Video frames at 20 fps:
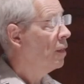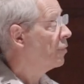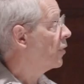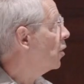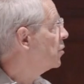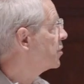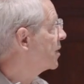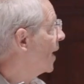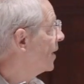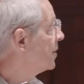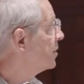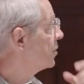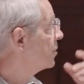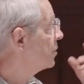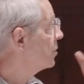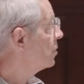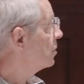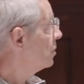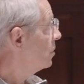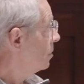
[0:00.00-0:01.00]
those had
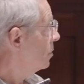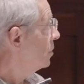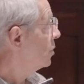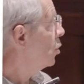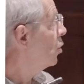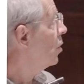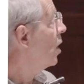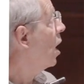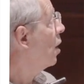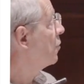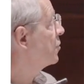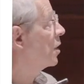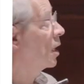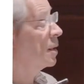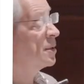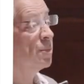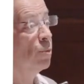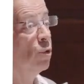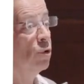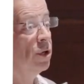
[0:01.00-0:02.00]
2.5
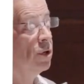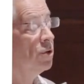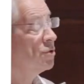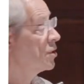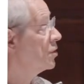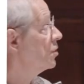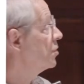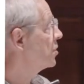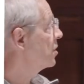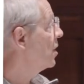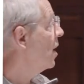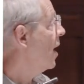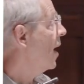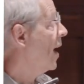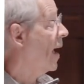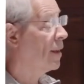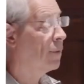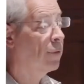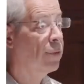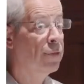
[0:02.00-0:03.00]
times more users
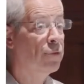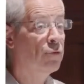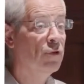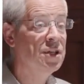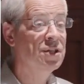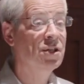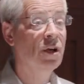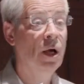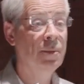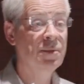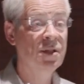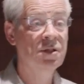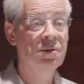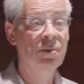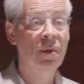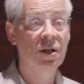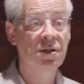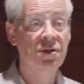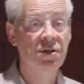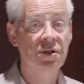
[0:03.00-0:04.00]
and 3 times as
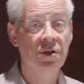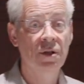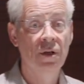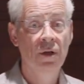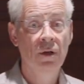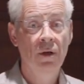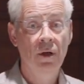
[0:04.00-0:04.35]
much